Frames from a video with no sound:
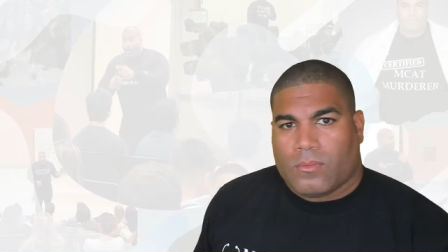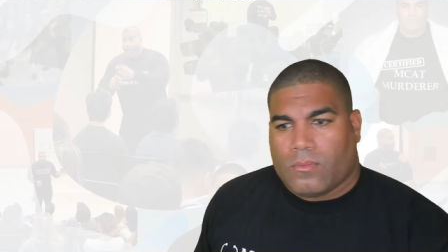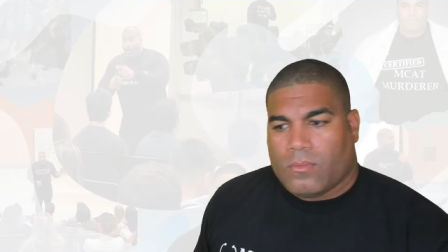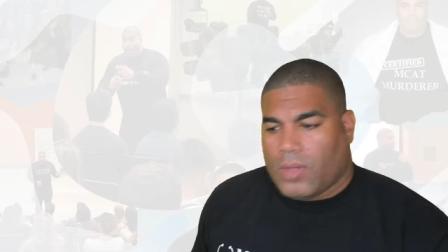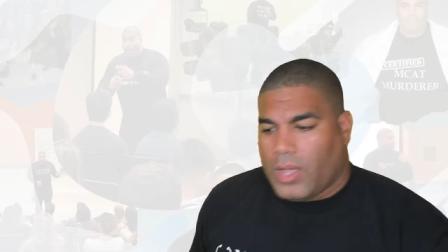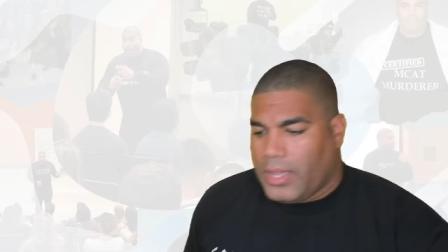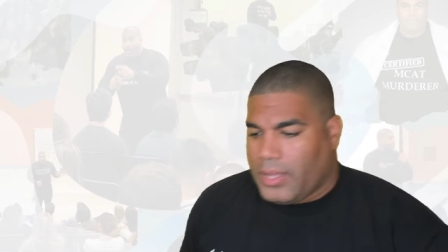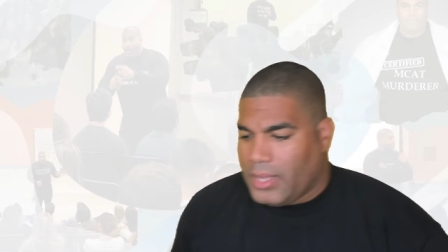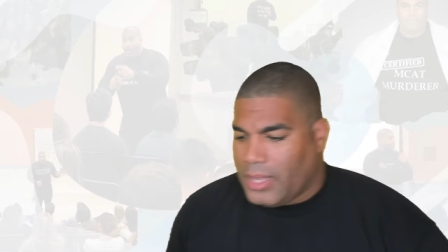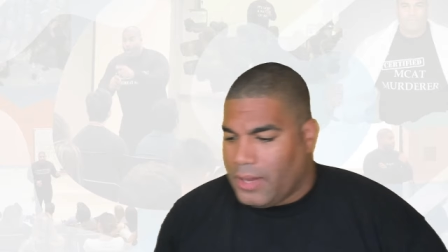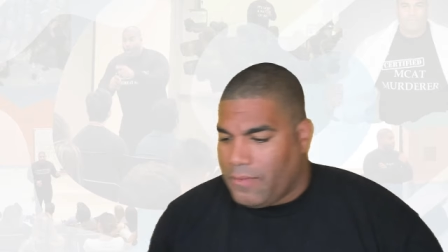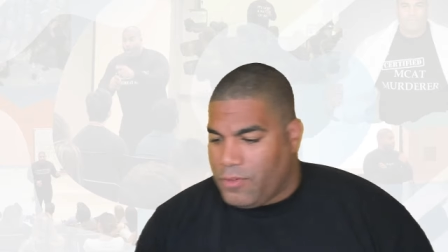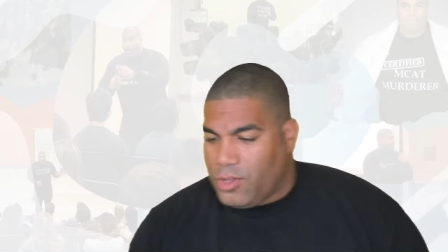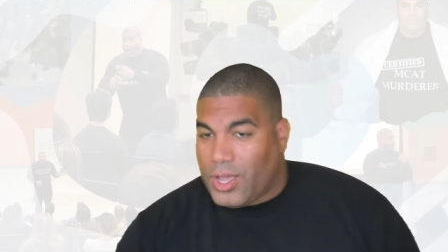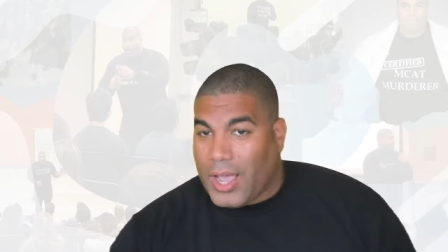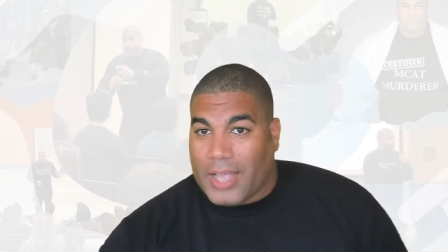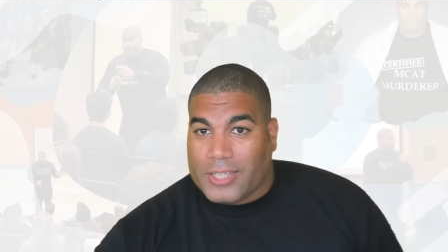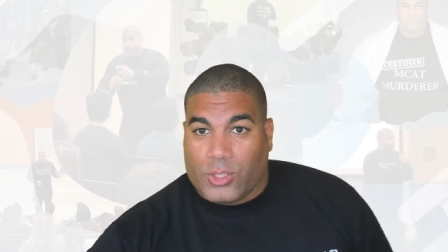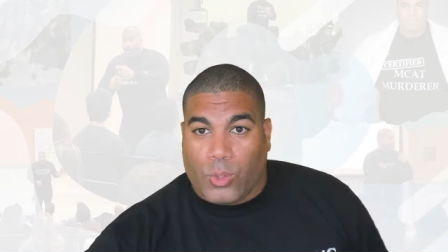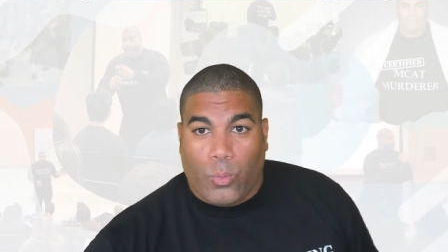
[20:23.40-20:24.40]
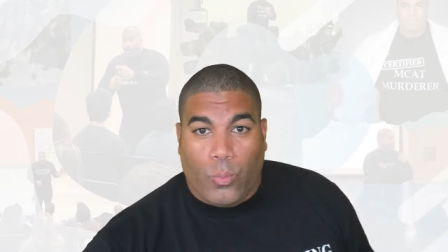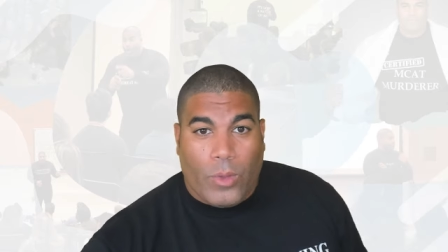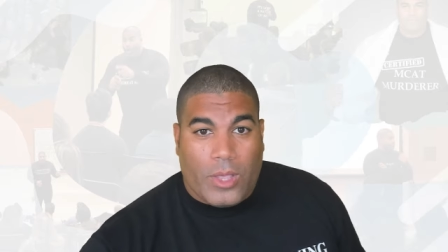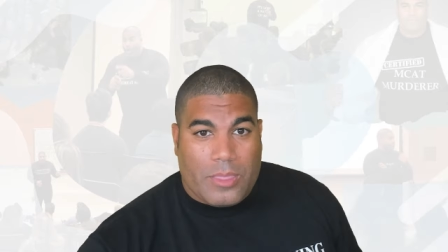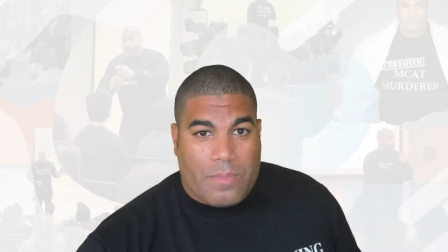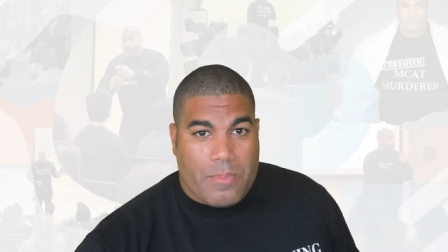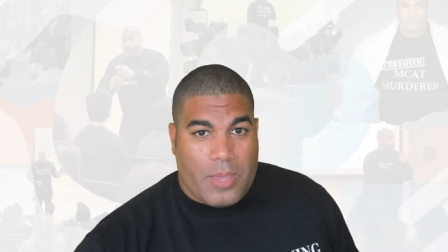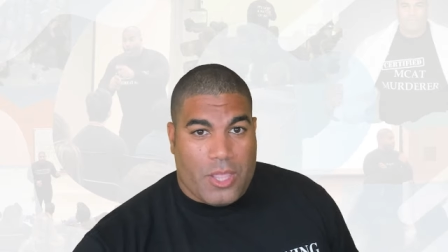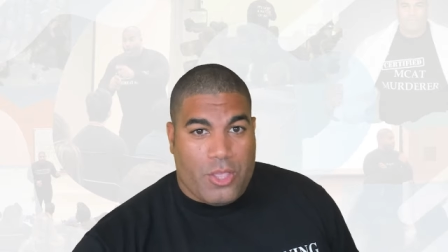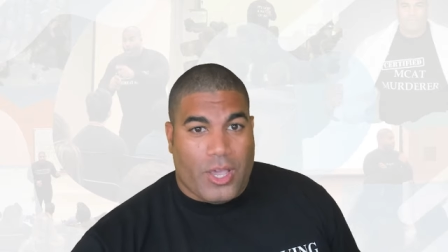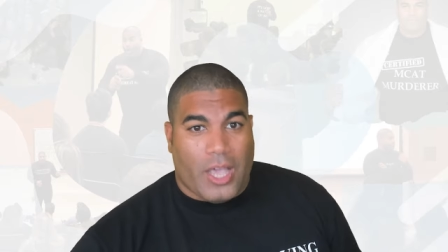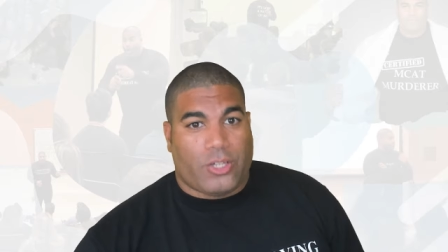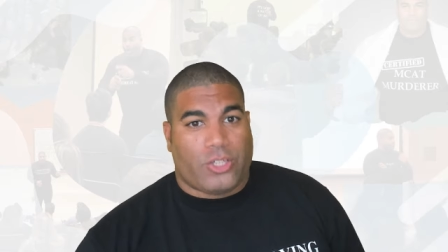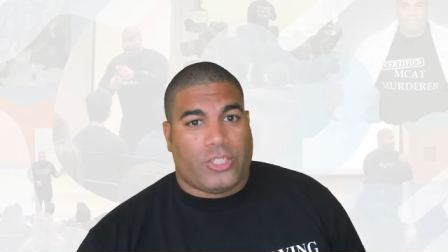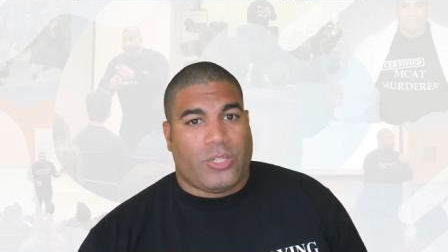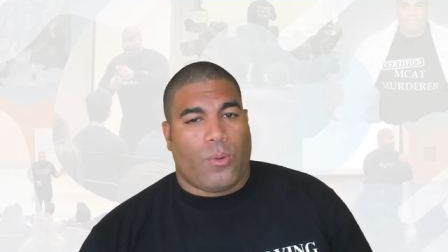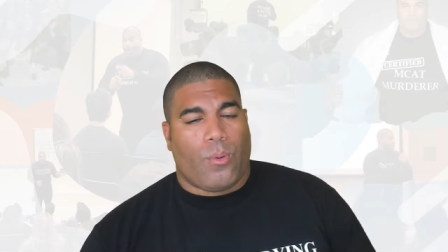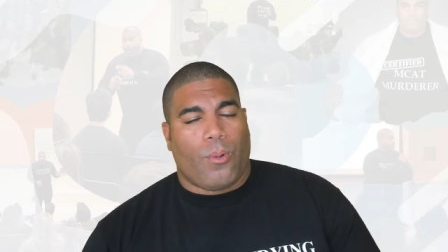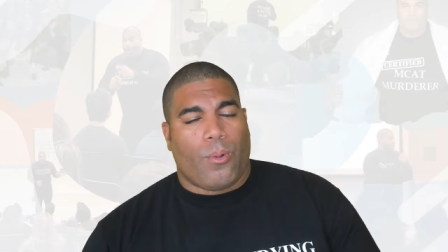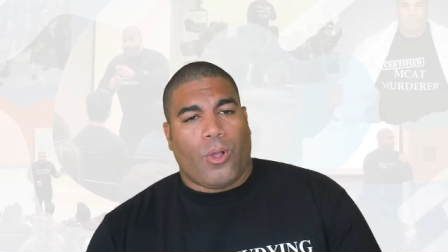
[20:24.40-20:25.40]
right? And if you guys are with me and you guys
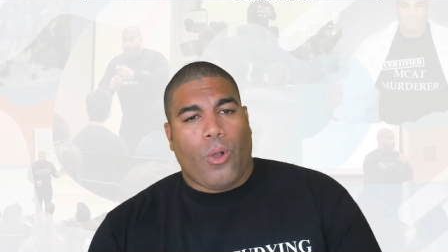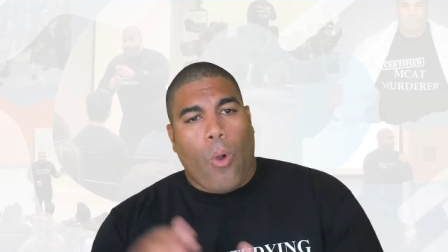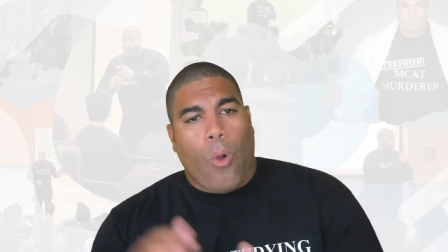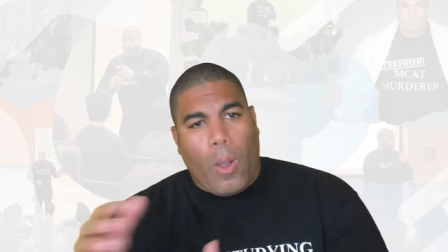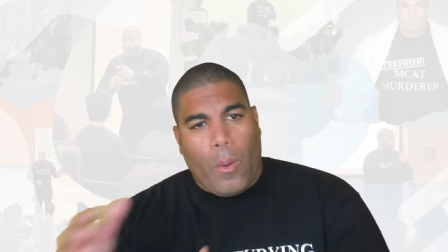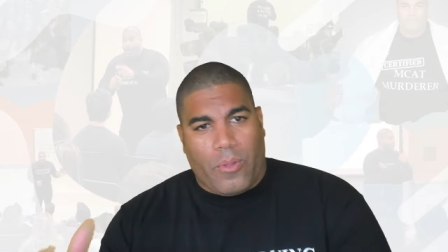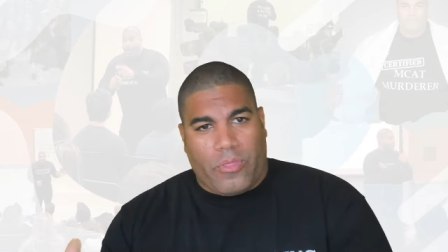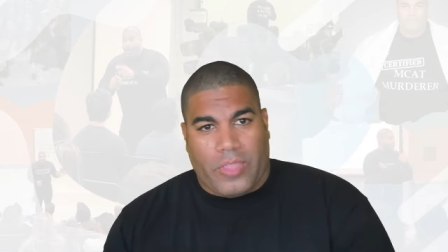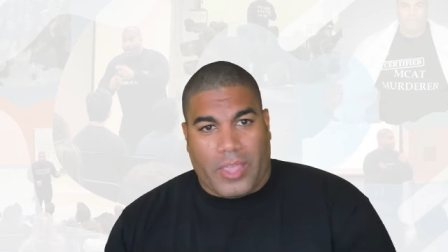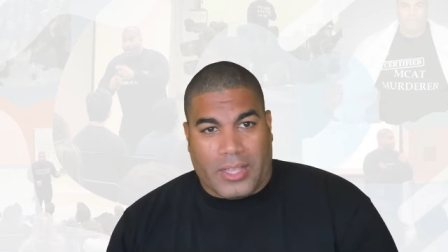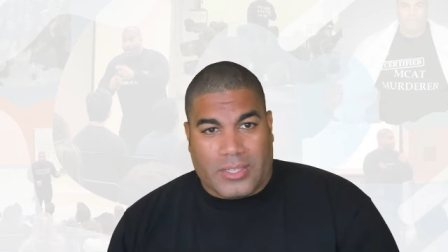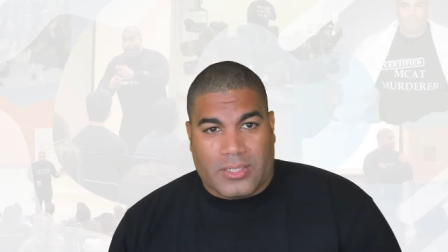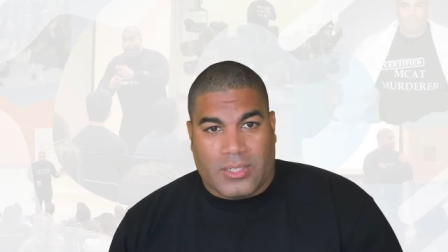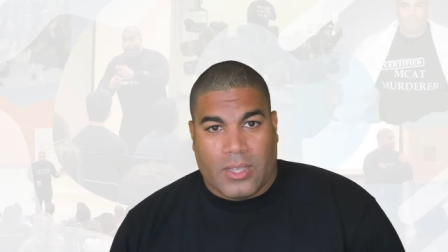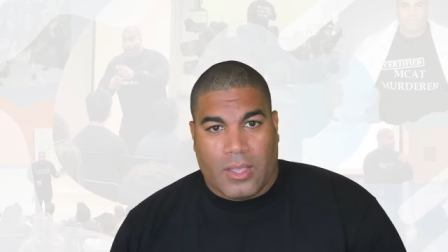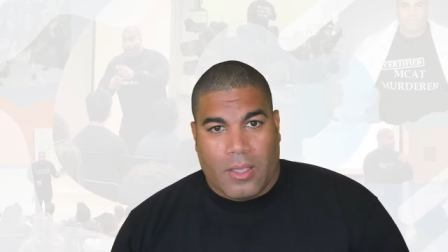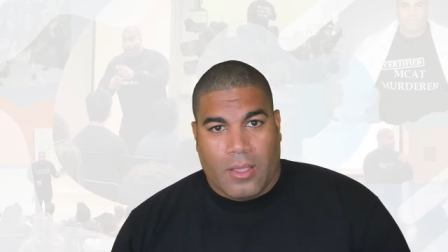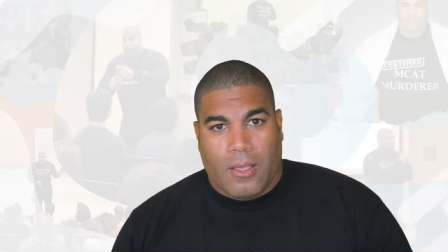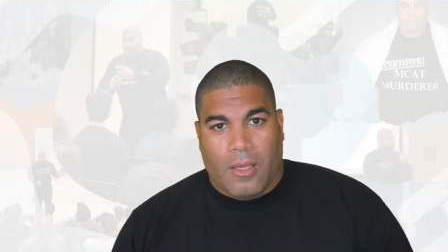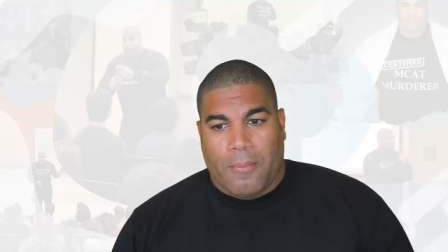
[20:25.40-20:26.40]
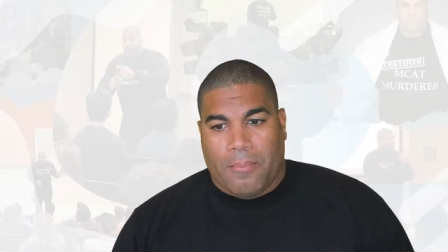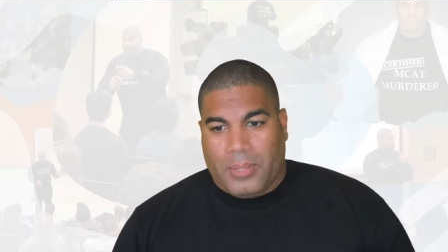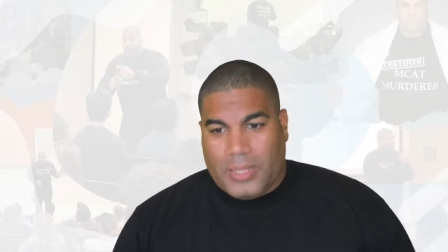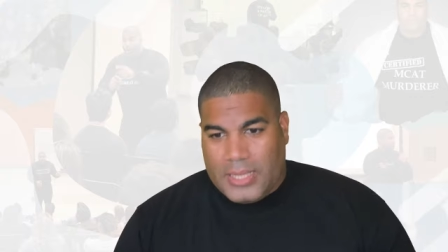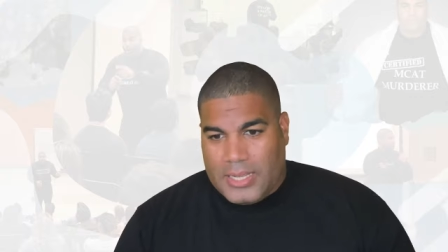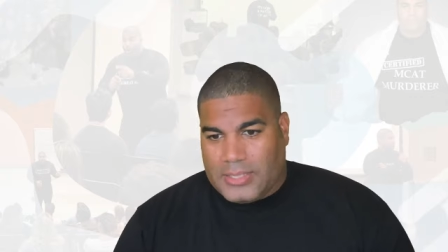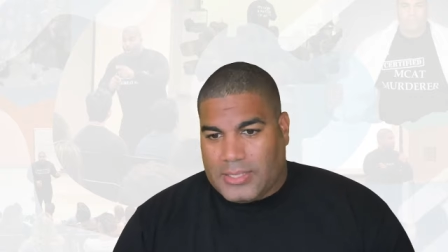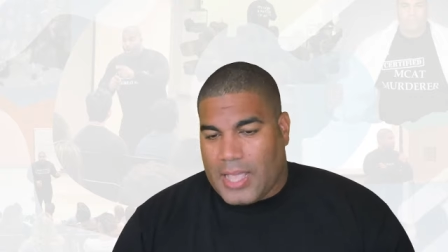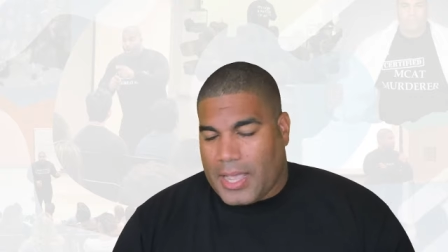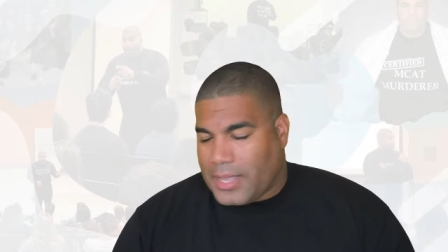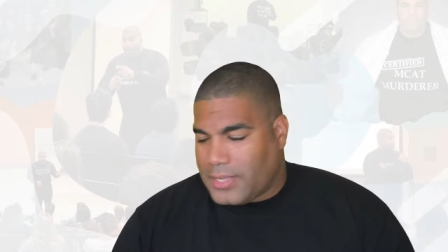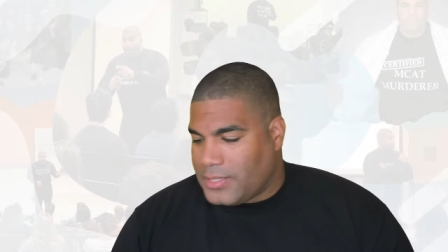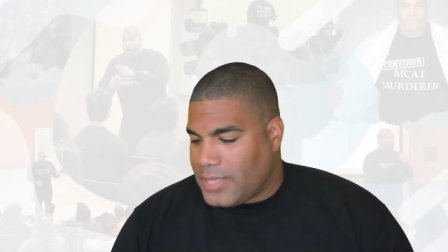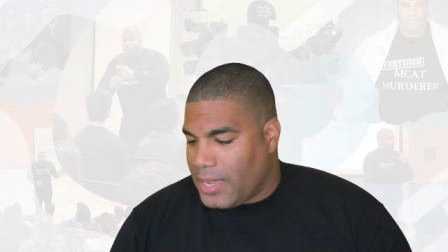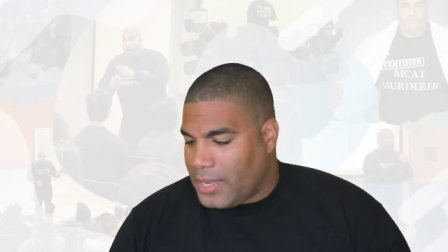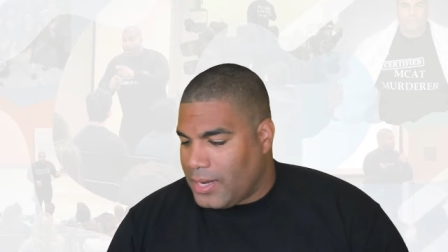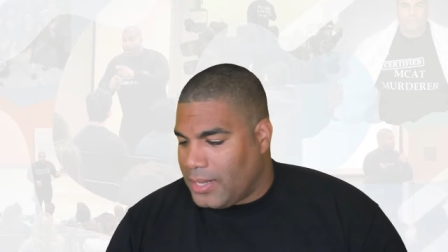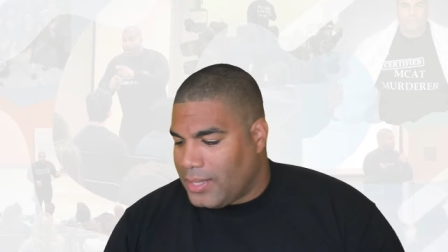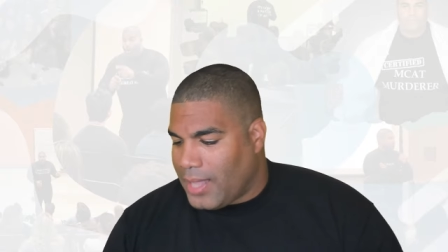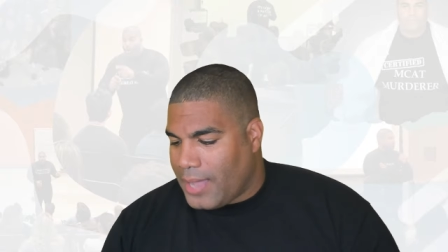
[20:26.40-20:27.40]
understand where we're going with this, please take a
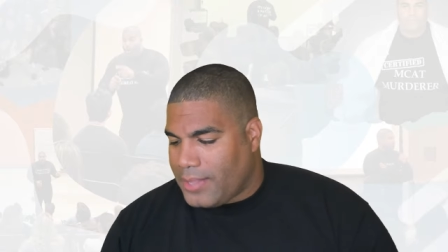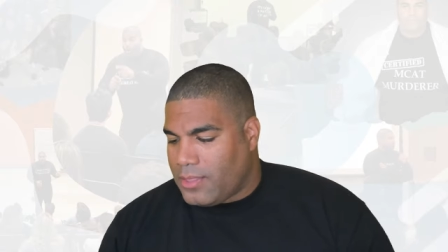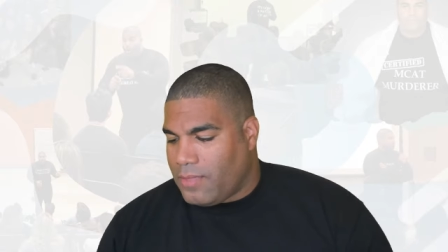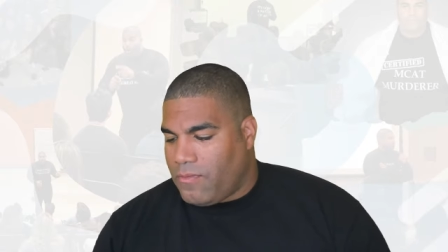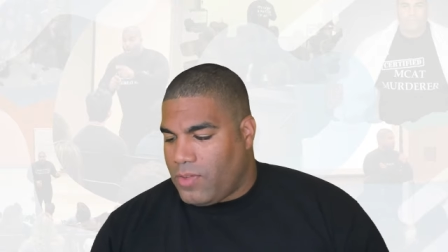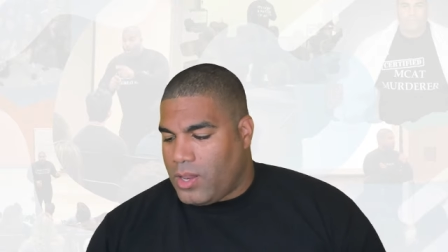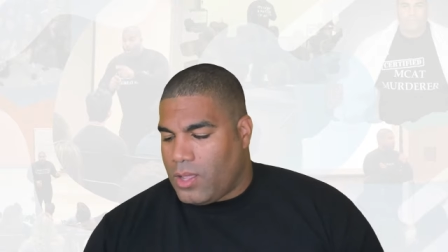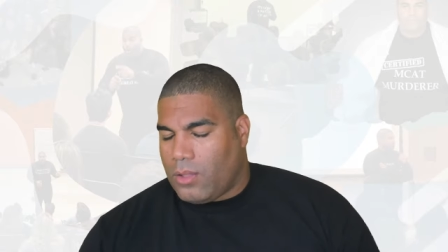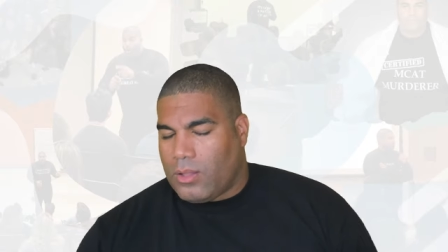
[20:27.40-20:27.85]
second and like the video.